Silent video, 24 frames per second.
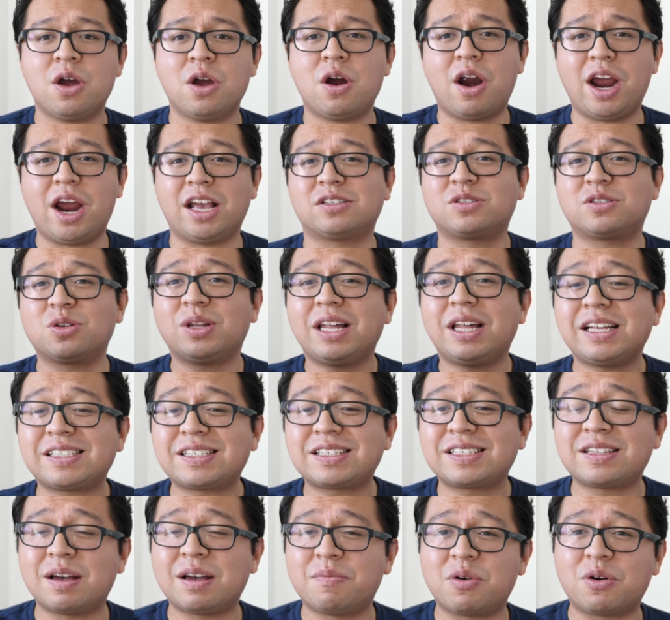All right, so
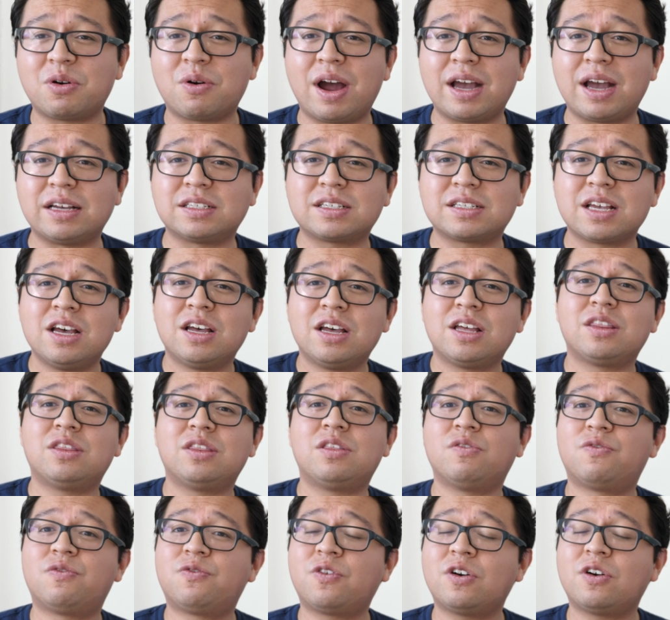let's summarize.
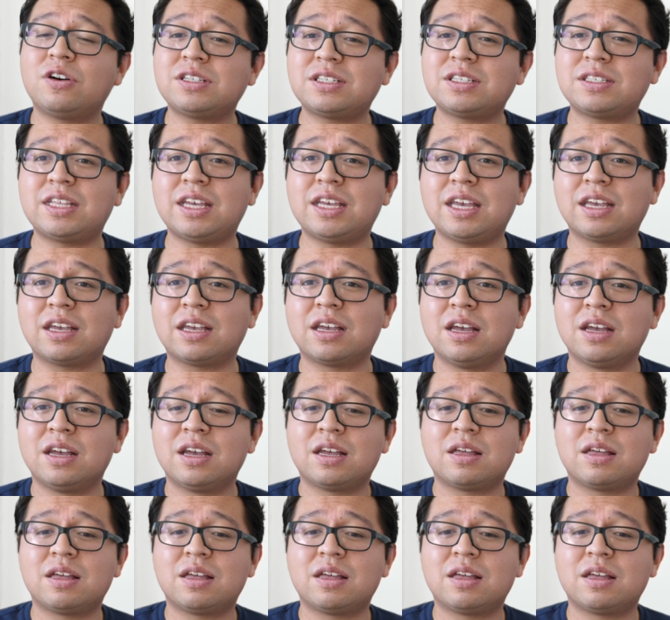The first thing